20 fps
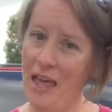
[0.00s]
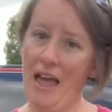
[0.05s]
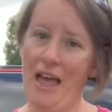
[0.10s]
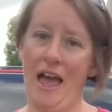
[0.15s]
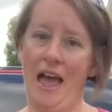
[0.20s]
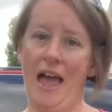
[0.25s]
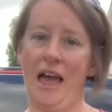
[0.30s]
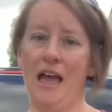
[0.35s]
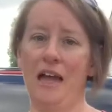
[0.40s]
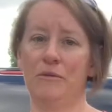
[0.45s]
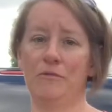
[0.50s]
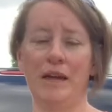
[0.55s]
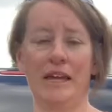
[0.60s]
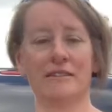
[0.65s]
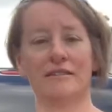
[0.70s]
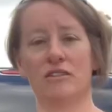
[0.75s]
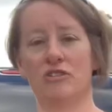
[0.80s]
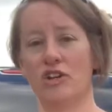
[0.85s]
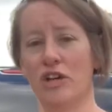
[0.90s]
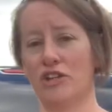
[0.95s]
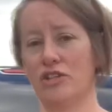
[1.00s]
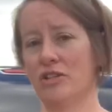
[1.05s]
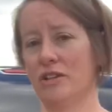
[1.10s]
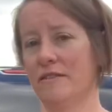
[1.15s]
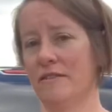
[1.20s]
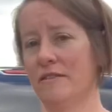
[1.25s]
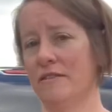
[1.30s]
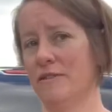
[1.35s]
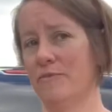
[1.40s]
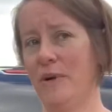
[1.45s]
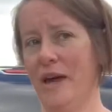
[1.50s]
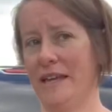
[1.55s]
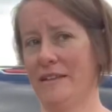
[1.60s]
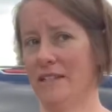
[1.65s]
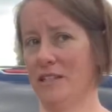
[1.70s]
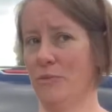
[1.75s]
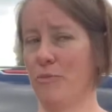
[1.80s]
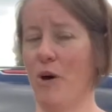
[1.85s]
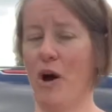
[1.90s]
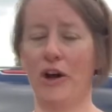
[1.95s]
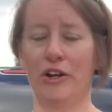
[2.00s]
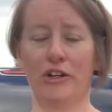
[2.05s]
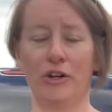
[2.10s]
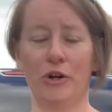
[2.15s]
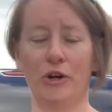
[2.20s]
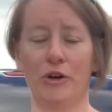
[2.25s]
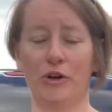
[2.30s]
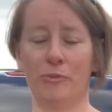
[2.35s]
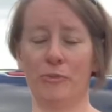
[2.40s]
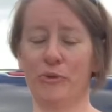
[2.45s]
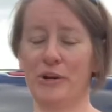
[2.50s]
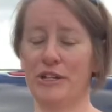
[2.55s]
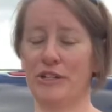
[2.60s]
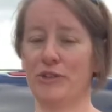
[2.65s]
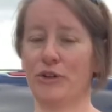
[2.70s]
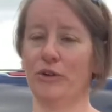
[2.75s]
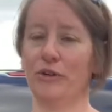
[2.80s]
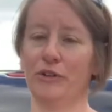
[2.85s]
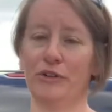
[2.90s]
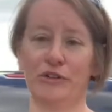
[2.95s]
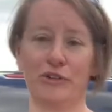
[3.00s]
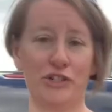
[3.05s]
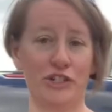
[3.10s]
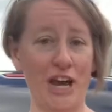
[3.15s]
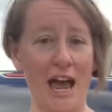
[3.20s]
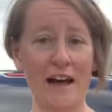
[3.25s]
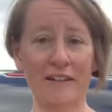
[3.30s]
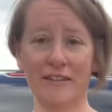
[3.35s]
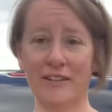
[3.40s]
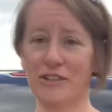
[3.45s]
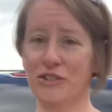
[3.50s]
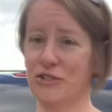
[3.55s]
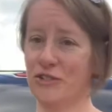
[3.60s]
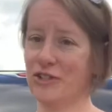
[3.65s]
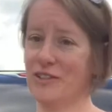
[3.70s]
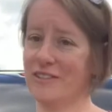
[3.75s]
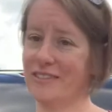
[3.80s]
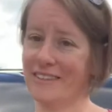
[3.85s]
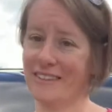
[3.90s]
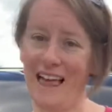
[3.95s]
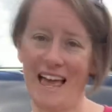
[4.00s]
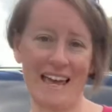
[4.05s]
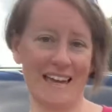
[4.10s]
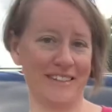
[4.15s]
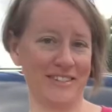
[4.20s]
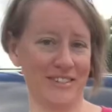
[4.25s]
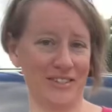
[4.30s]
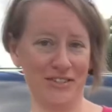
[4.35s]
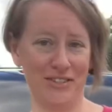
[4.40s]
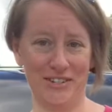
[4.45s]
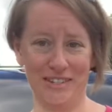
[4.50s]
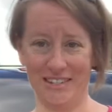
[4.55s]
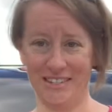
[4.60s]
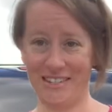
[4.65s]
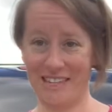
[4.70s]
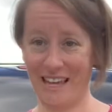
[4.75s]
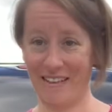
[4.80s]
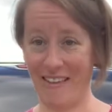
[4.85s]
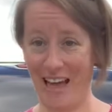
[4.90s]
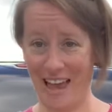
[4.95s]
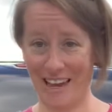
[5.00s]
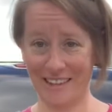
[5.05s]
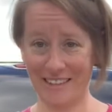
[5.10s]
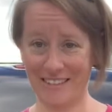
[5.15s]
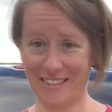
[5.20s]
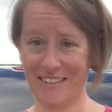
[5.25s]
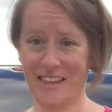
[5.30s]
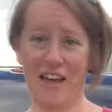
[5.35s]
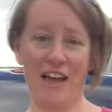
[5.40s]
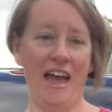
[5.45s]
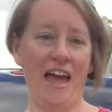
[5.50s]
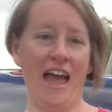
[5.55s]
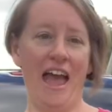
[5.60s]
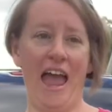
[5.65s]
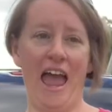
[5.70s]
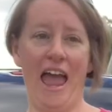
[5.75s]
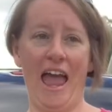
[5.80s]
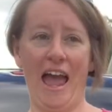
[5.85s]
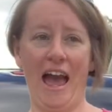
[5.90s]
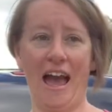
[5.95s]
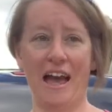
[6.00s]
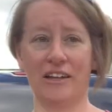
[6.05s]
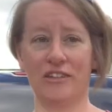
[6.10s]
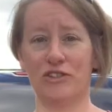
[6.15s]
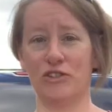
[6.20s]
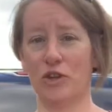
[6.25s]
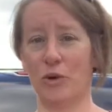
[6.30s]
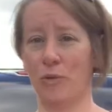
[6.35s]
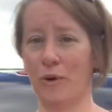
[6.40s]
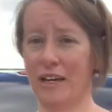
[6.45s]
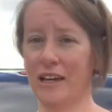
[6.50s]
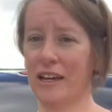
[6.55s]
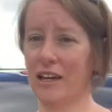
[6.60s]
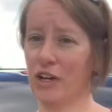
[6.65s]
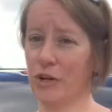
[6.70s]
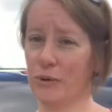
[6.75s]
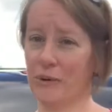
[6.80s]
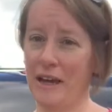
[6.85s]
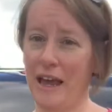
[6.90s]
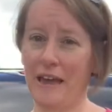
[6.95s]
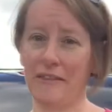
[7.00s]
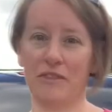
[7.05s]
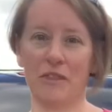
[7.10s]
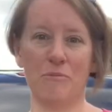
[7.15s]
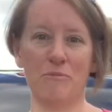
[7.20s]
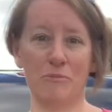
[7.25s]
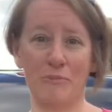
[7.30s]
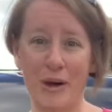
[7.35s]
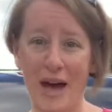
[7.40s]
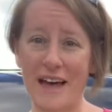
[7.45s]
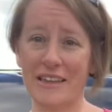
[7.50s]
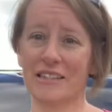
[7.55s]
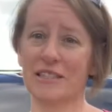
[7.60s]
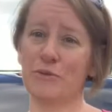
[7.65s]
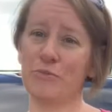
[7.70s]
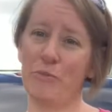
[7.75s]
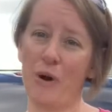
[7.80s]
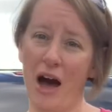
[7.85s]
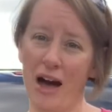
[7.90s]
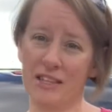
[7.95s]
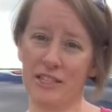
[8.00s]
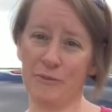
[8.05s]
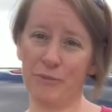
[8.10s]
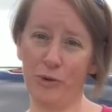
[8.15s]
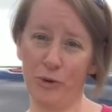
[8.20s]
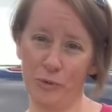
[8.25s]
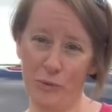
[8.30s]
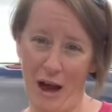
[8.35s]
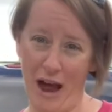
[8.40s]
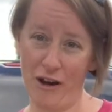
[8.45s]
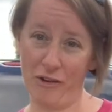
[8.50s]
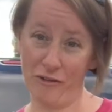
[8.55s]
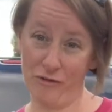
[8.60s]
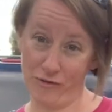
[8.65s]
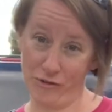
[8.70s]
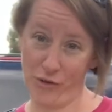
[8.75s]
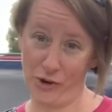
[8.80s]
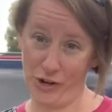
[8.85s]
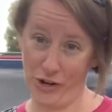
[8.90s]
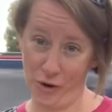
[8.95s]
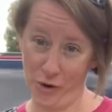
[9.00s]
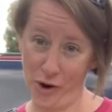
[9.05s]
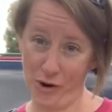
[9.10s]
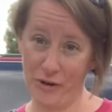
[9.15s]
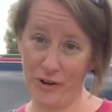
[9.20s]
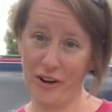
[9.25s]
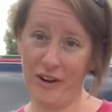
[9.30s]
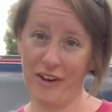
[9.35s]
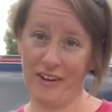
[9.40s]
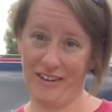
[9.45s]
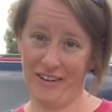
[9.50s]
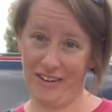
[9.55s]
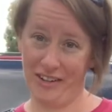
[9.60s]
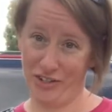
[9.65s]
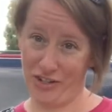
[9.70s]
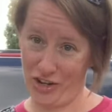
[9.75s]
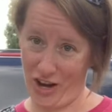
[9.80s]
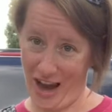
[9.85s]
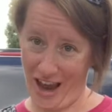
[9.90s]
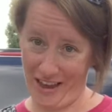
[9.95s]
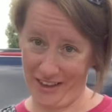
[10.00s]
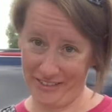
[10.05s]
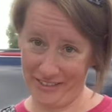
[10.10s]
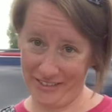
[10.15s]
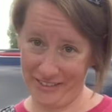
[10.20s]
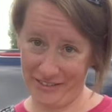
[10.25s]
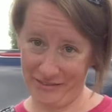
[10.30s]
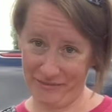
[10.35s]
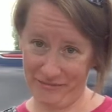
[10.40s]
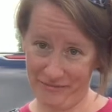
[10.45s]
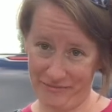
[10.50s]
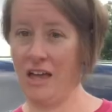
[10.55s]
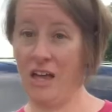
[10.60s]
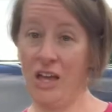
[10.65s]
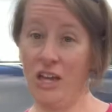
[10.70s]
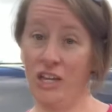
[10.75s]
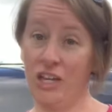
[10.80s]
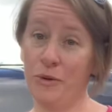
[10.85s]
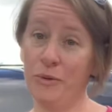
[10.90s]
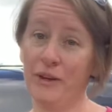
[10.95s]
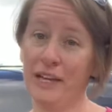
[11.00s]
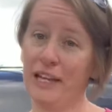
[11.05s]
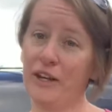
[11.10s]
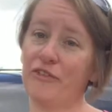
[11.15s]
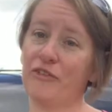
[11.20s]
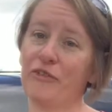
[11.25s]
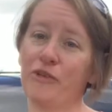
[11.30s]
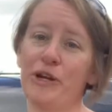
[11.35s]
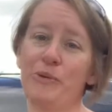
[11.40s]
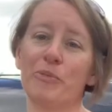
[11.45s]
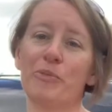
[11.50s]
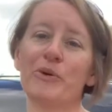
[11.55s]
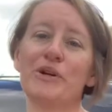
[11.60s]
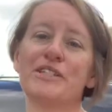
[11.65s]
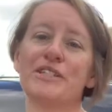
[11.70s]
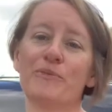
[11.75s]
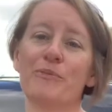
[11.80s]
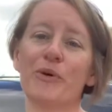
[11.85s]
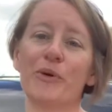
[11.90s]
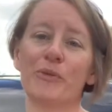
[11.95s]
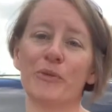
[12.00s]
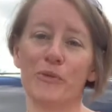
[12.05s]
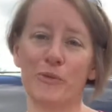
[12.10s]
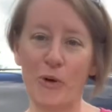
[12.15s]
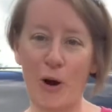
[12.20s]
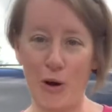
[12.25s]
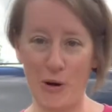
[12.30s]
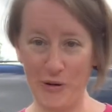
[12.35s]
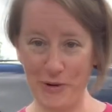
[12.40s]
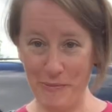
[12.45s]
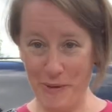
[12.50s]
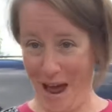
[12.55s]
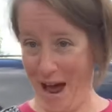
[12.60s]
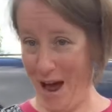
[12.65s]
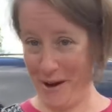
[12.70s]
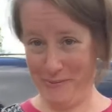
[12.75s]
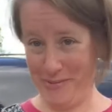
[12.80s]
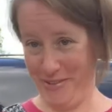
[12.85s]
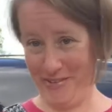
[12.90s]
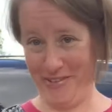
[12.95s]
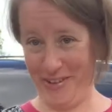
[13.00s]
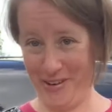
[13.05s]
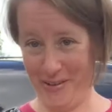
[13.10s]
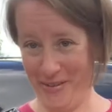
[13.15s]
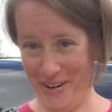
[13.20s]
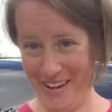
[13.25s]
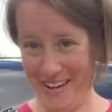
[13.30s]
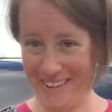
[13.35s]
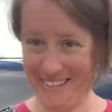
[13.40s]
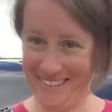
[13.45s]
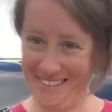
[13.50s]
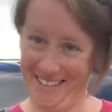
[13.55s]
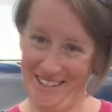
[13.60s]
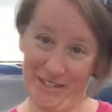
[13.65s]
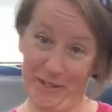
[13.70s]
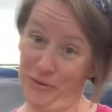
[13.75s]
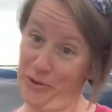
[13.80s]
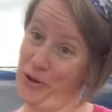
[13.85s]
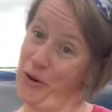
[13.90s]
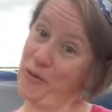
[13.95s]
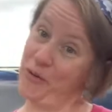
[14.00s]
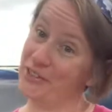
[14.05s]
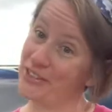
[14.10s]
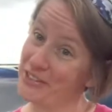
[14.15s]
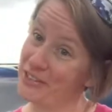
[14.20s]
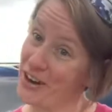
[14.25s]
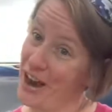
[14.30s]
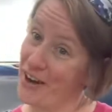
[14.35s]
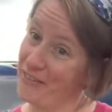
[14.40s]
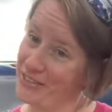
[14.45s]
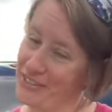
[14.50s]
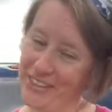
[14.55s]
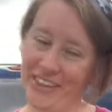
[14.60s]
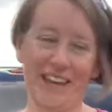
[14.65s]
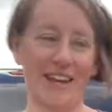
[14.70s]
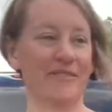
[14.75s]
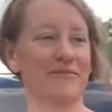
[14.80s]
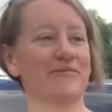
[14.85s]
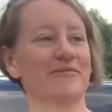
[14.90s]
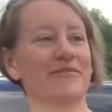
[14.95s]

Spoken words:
and make suggestions based upon your preschoolers' challenges, likes, dislikes, and so we can create the best possible route for your child. You will get a free printable roadmap, if you will, since we're going with the travel thing,